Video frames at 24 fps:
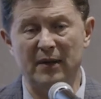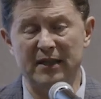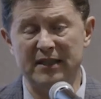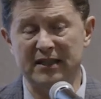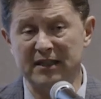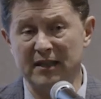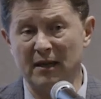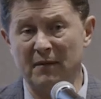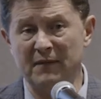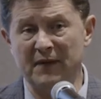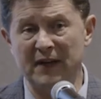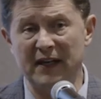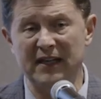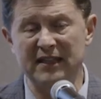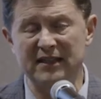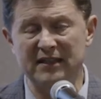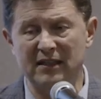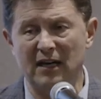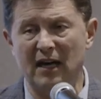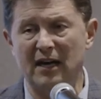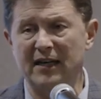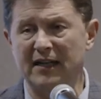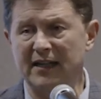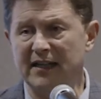but something
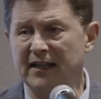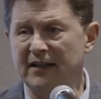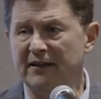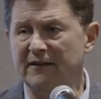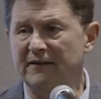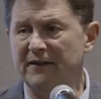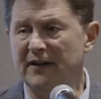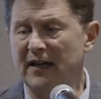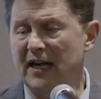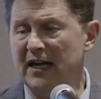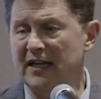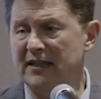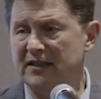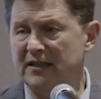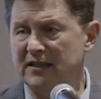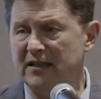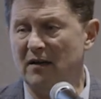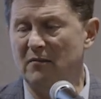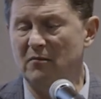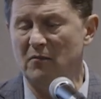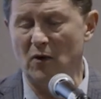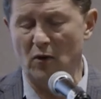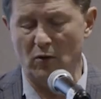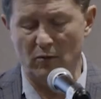has got to give at
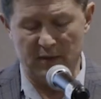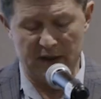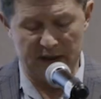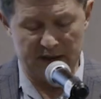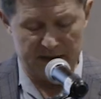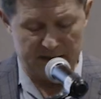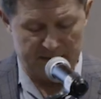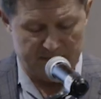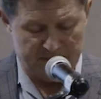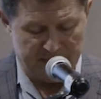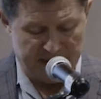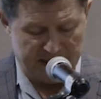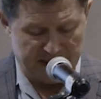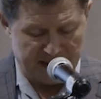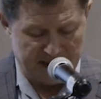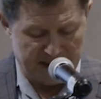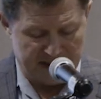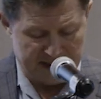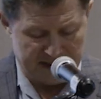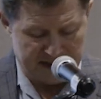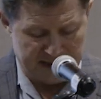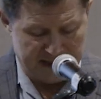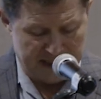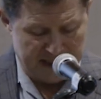some moment,
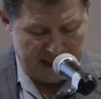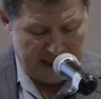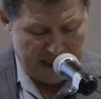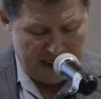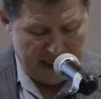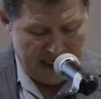because